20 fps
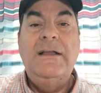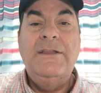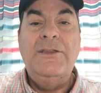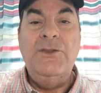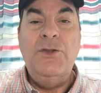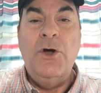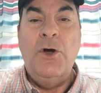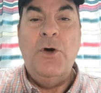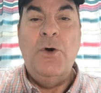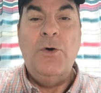
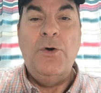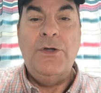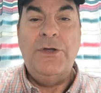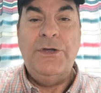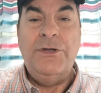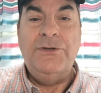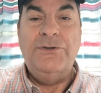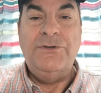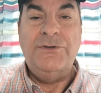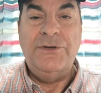No
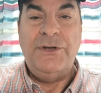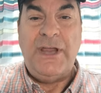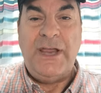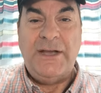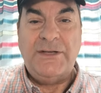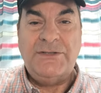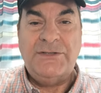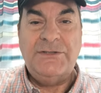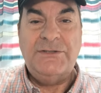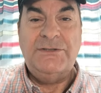
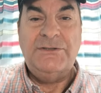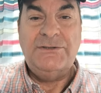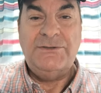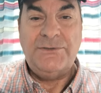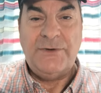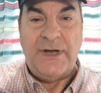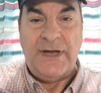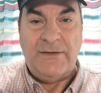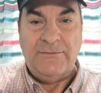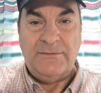international
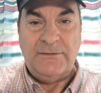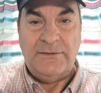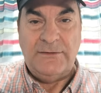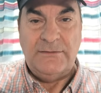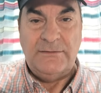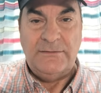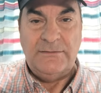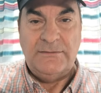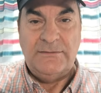travel.